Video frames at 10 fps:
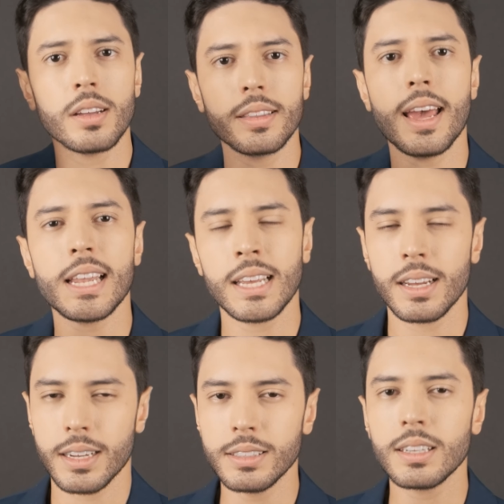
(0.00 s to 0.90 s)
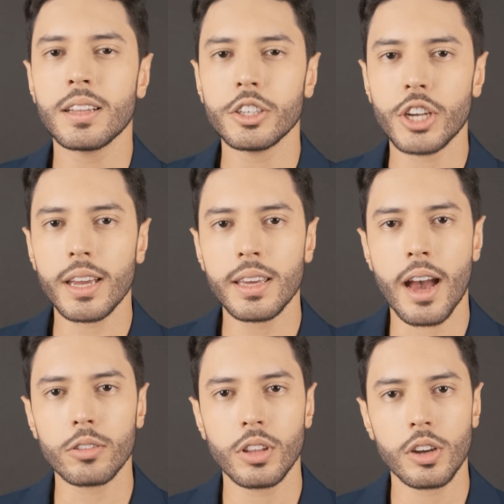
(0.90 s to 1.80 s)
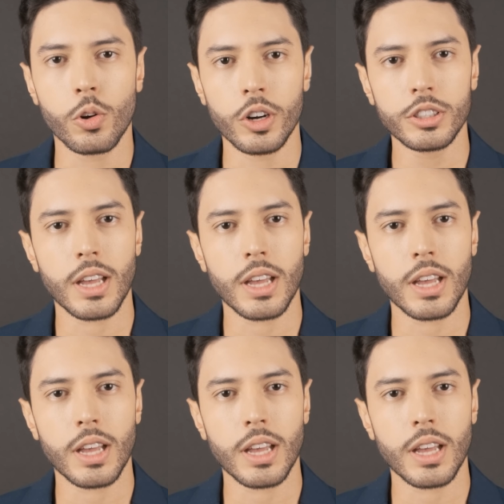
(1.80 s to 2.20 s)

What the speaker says: then consider checking out the course